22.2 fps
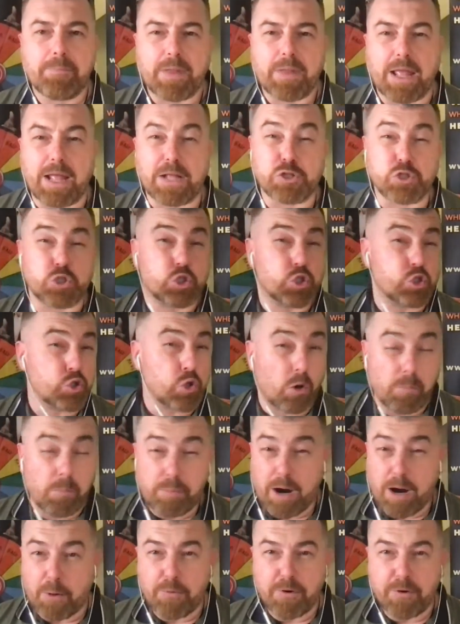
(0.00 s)
It's so
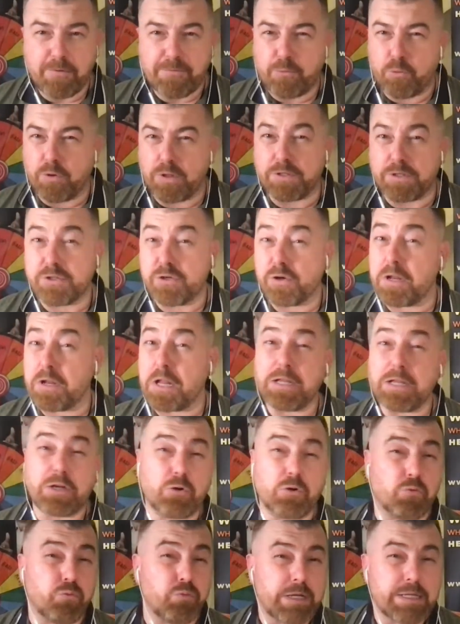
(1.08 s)
powerful, it's going to
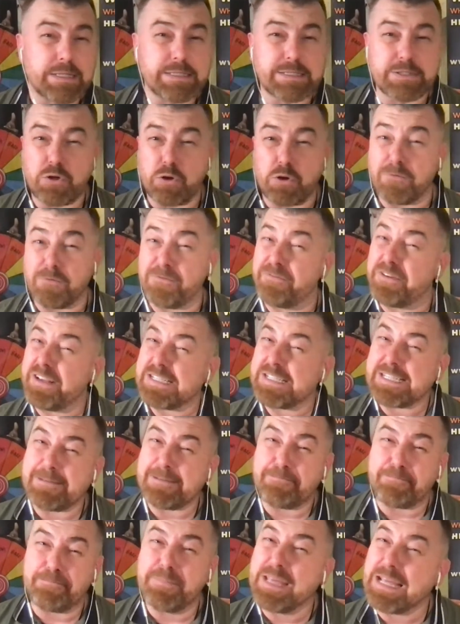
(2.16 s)
increase your
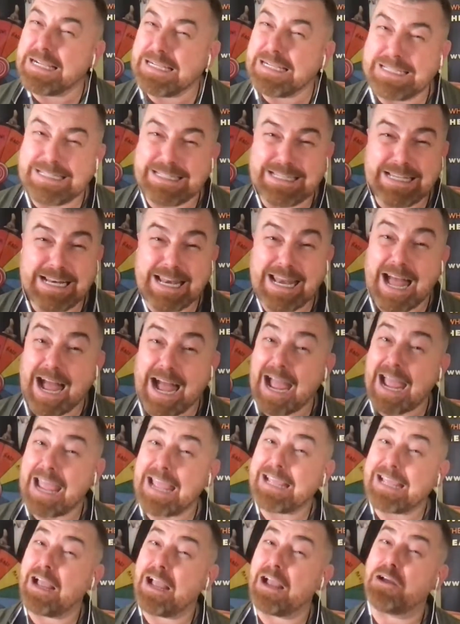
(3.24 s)
visibility
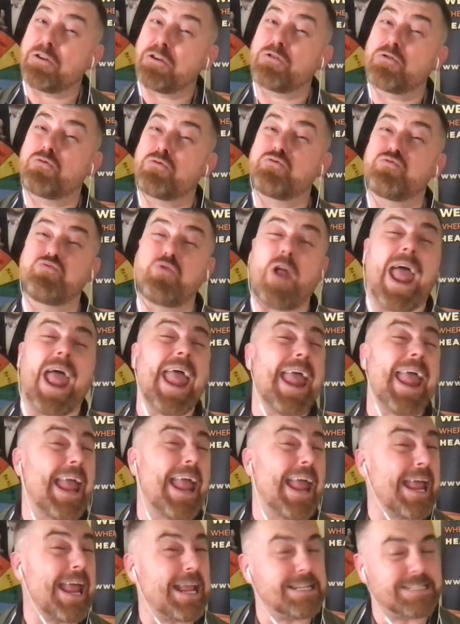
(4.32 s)
like
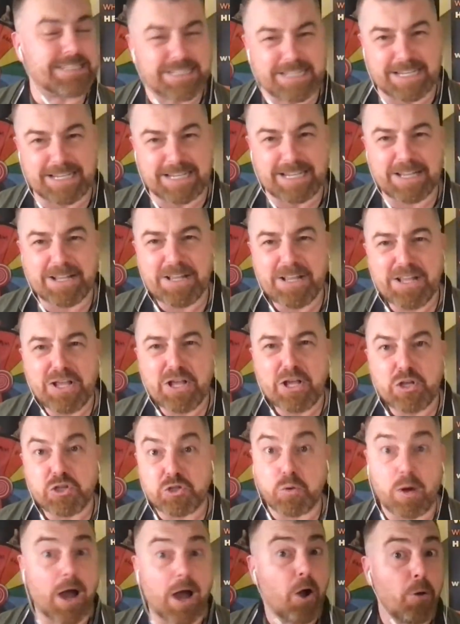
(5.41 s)
crazy.
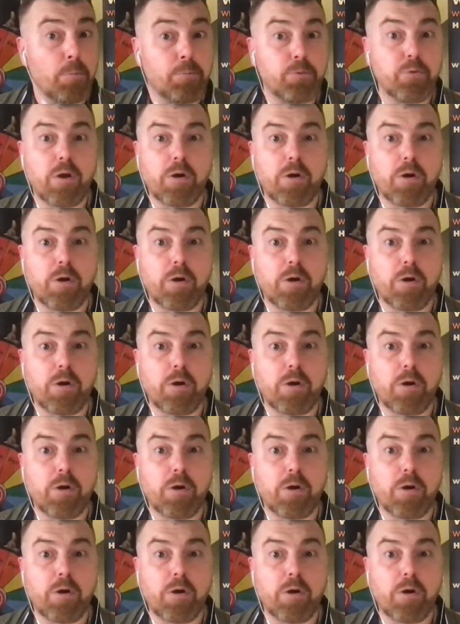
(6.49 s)
So I hope you